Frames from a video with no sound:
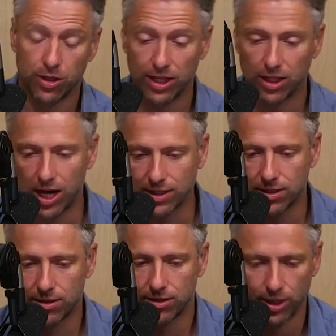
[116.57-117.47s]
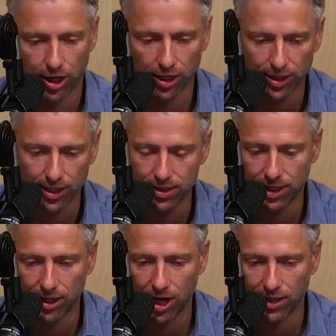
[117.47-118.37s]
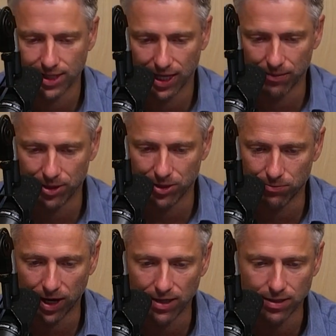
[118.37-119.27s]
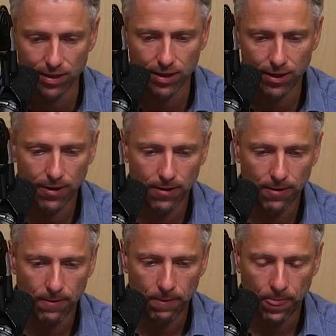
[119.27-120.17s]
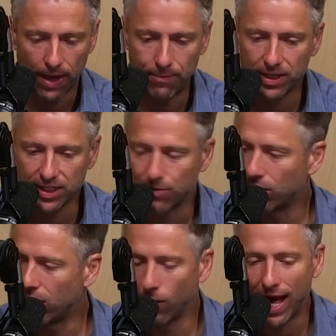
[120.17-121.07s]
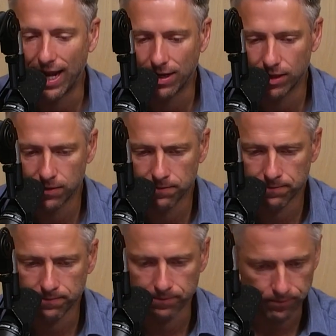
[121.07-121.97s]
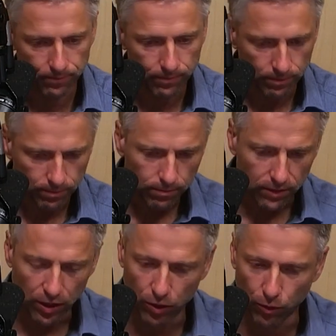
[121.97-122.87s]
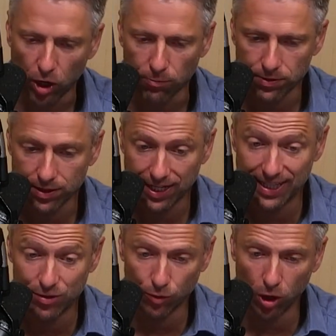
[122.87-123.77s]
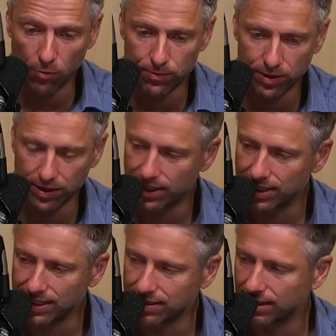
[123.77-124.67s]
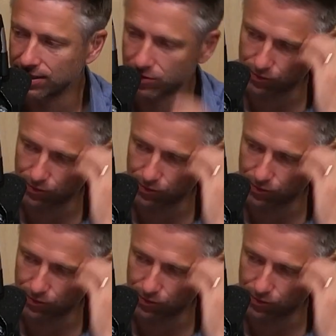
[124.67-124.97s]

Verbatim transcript: So they lost the darkness, they lost the element of surprise. And because they were all wet, the ropes, they had these ropes on the ends of like